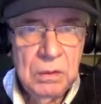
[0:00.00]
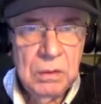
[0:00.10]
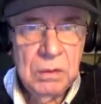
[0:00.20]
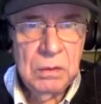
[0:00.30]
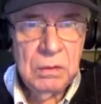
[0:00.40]

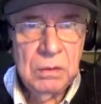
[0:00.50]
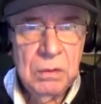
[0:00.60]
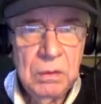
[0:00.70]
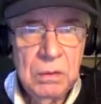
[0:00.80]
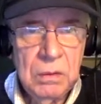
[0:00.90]

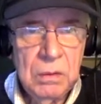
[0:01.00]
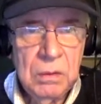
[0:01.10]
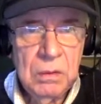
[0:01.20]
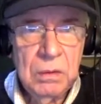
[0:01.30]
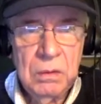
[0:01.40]

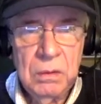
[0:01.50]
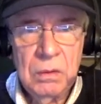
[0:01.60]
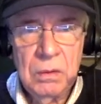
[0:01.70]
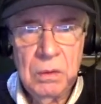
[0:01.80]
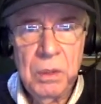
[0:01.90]

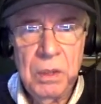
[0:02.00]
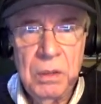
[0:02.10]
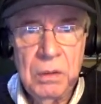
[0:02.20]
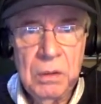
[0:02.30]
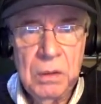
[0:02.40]

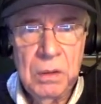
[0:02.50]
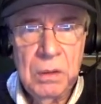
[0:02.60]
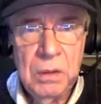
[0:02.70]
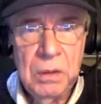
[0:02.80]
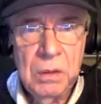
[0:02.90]

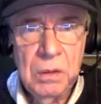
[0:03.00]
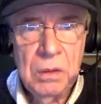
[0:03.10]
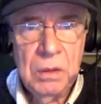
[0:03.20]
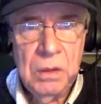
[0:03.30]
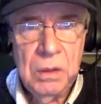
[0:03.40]

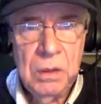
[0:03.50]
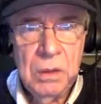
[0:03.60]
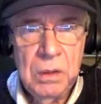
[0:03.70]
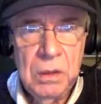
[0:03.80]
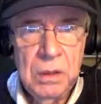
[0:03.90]

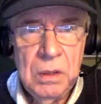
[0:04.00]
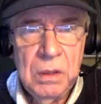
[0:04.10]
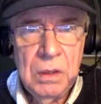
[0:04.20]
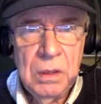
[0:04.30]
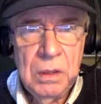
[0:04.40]

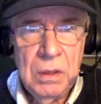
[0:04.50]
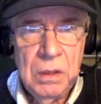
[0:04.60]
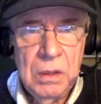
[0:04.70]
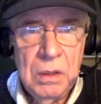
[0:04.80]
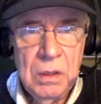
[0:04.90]

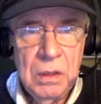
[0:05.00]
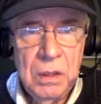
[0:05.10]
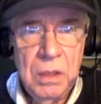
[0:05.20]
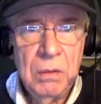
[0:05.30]
(not speaking)